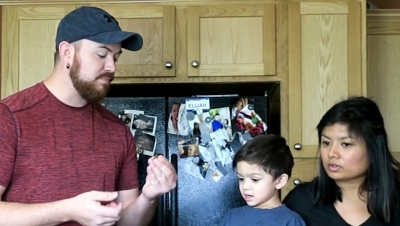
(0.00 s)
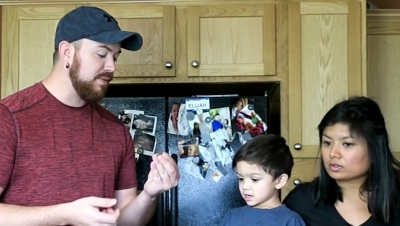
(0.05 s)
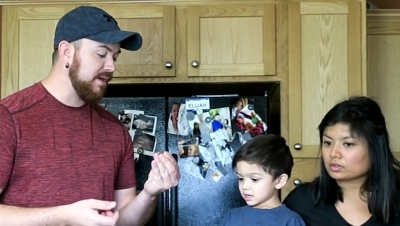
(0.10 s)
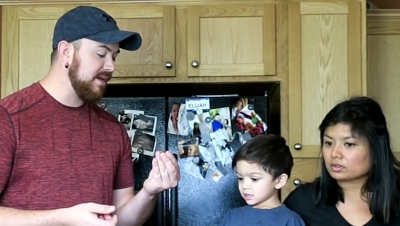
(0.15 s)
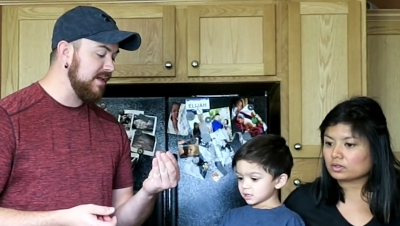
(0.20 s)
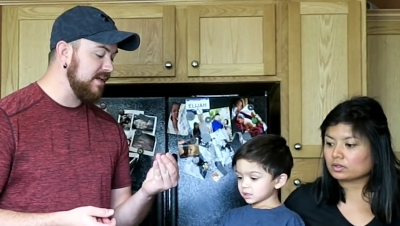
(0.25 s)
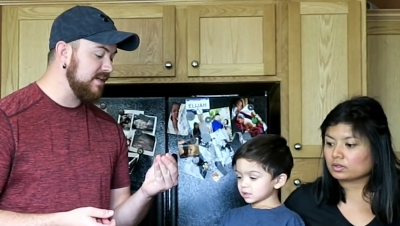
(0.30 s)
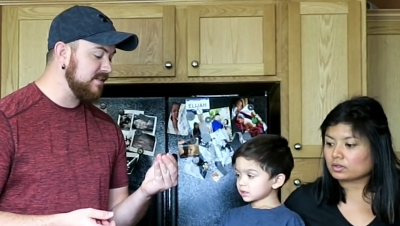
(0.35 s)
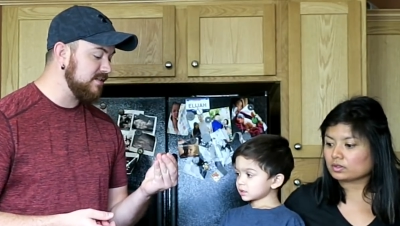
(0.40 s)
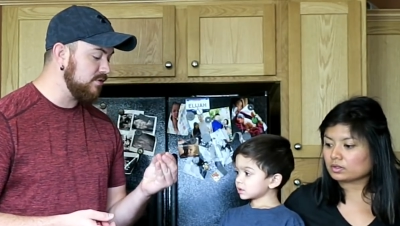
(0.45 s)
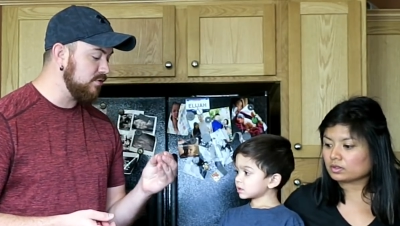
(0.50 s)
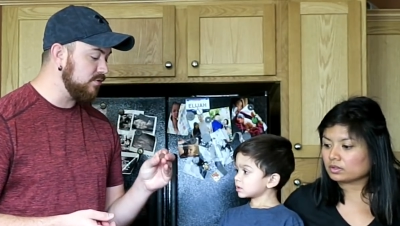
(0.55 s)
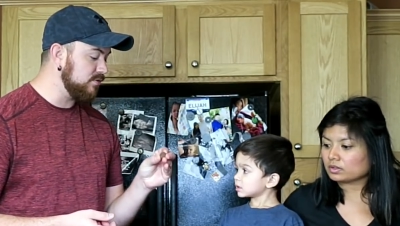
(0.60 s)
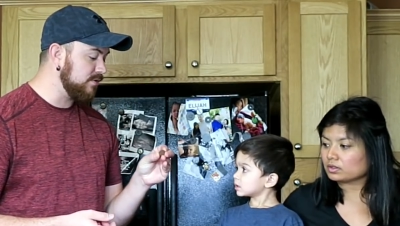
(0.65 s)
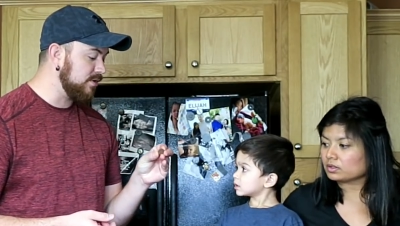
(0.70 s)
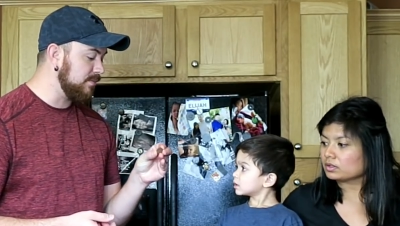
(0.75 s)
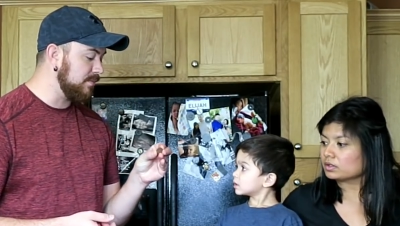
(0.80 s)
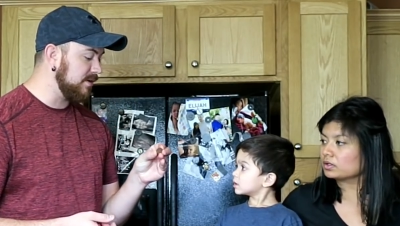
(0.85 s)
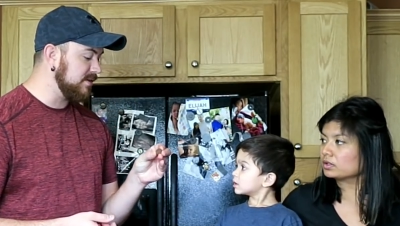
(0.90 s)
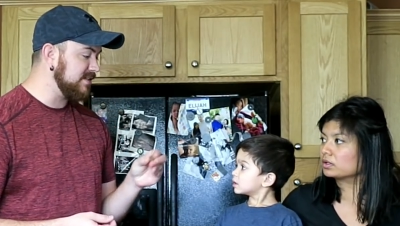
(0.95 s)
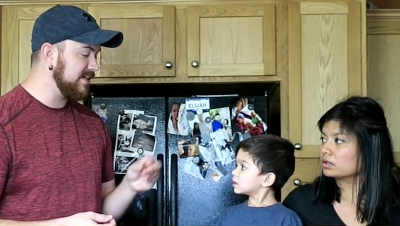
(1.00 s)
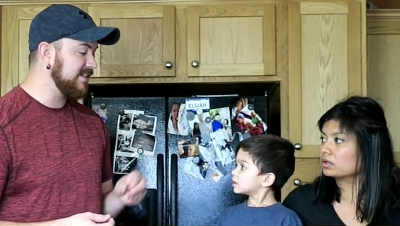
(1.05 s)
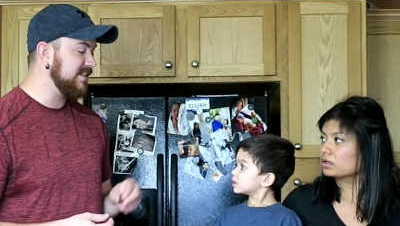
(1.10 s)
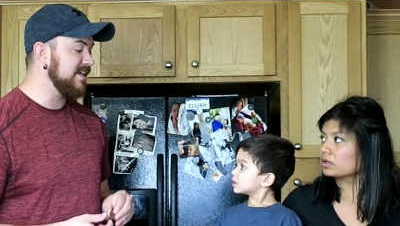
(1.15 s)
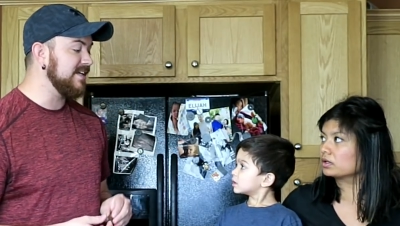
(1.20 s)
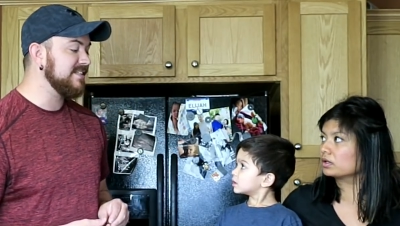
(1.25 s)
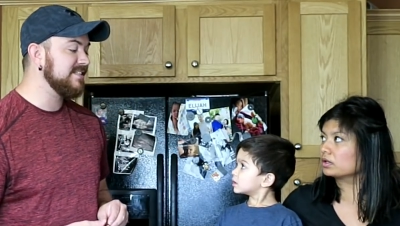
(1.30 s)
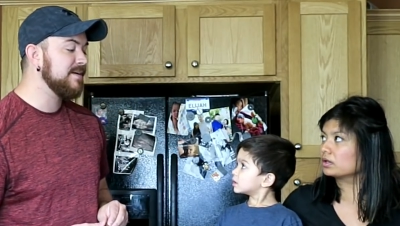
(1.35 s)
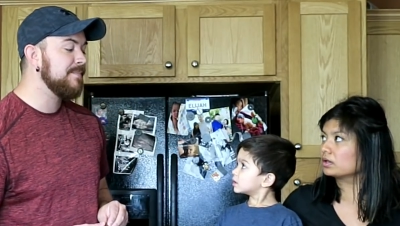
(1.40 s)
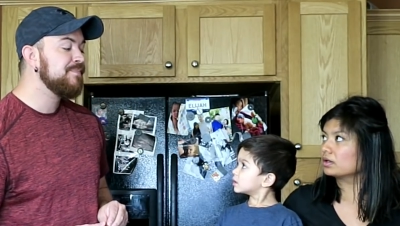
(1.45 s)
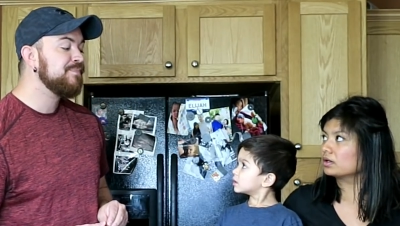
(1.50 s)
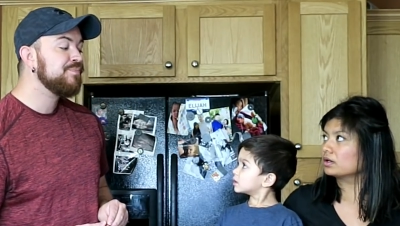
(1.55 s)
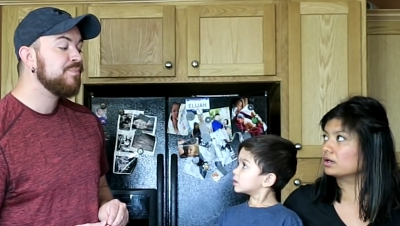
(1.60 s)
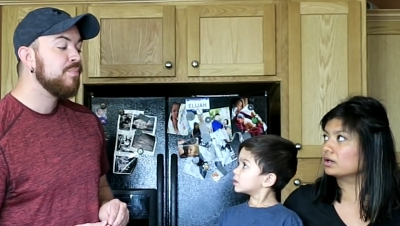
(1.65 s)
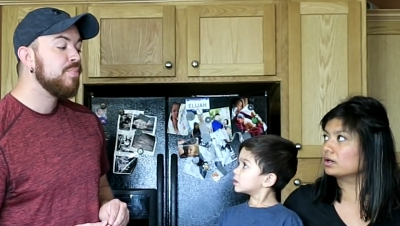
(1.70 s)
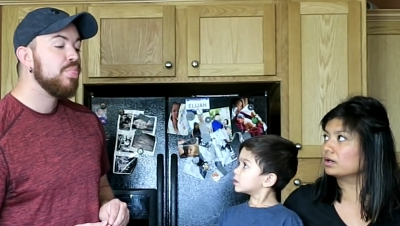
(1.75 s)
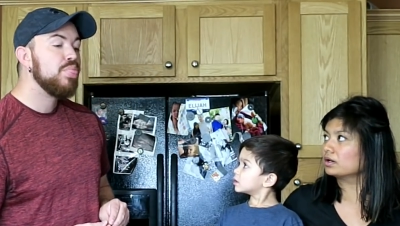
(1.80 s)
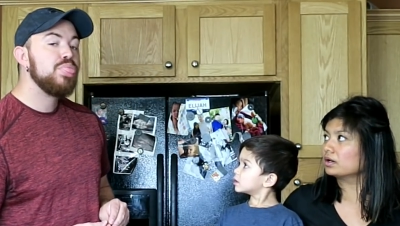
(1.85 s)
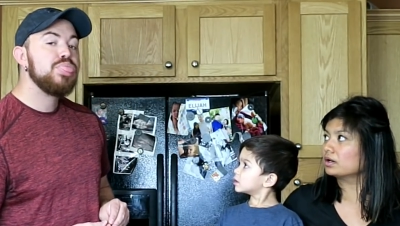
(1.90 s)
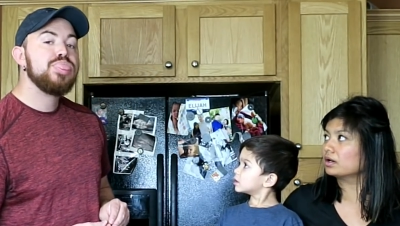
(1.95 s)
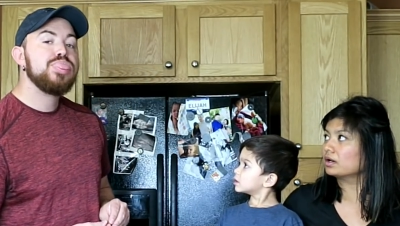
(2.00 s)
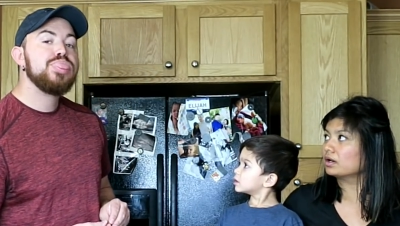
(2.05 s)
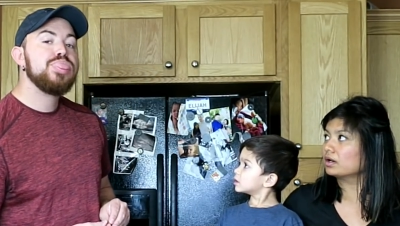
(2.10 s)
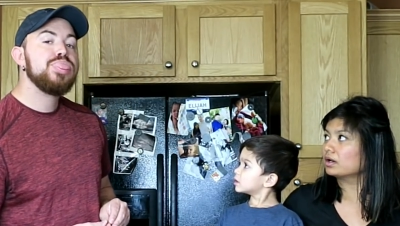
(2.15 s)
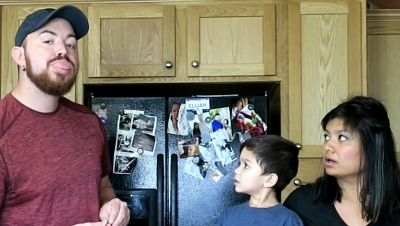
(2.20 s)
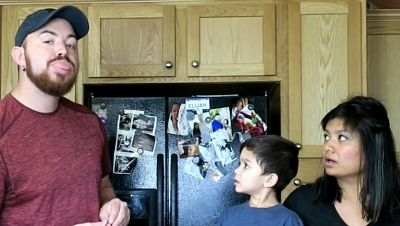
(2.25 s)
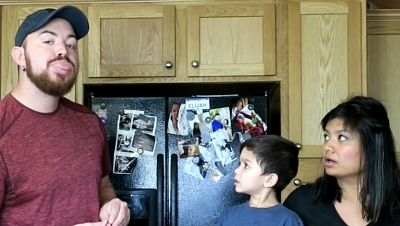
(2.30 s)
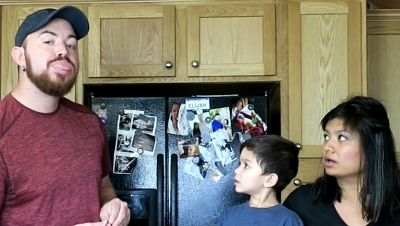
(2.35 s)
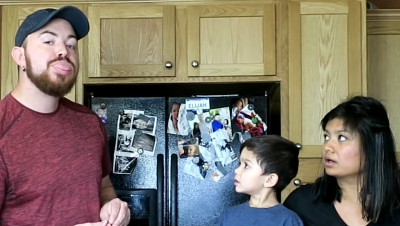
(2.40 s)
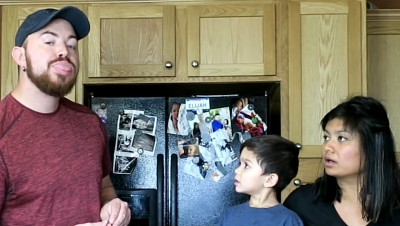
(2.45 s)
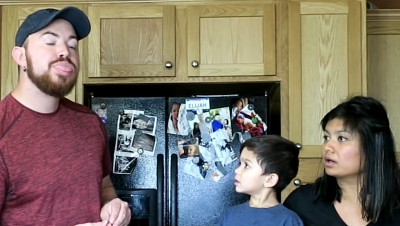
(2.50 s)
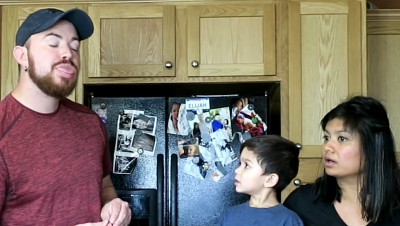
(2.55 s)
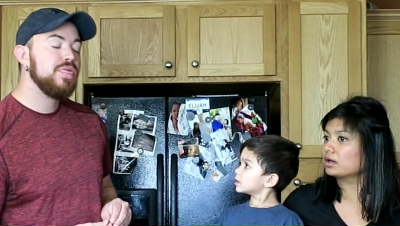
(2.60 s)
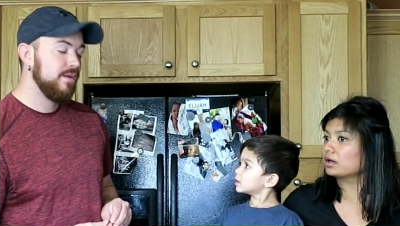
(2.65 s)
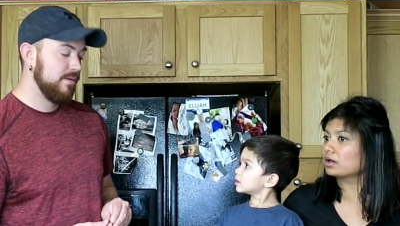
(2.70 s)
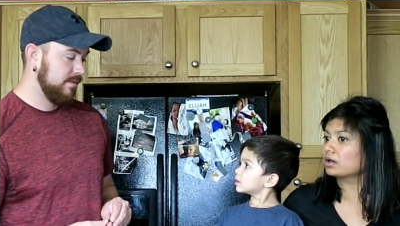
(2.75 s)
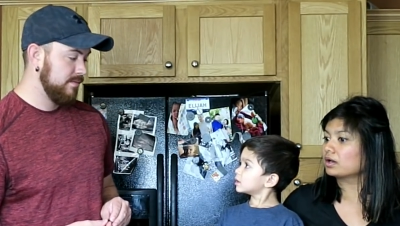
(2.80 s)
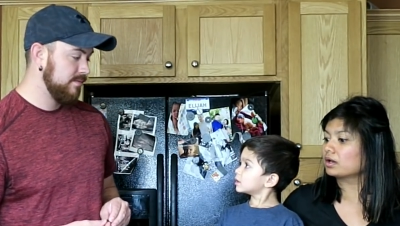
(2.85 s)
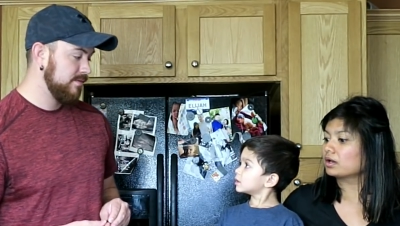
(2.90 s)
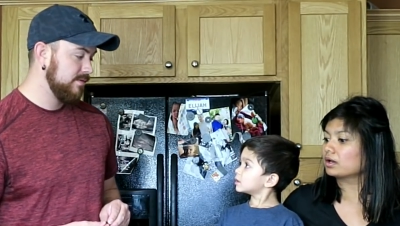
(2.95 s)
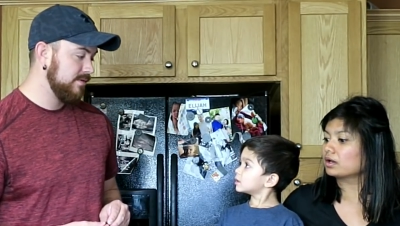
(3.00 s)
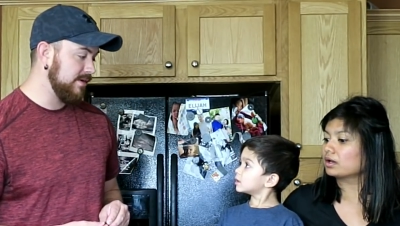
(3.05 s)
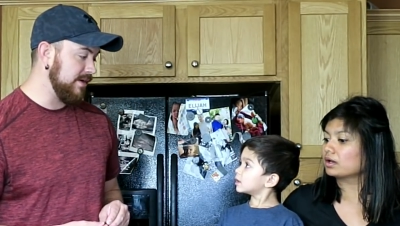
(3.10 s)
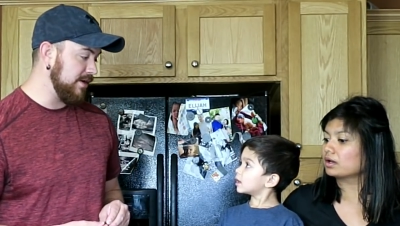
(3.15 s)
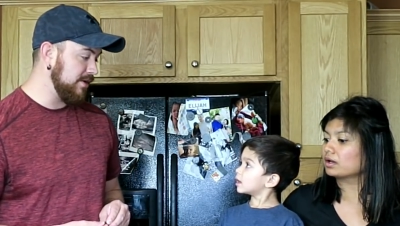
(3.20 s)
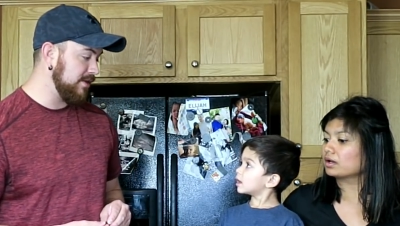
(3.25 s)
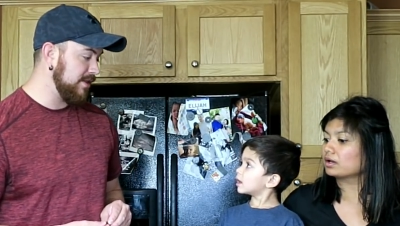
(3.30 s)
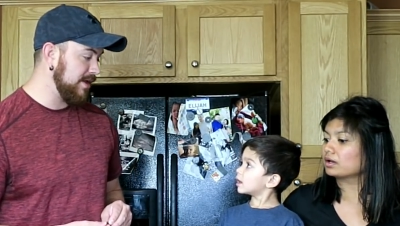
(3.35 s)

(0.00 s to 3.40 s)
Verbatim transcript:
Speaker 1: pennies do Zerberts like this. Can you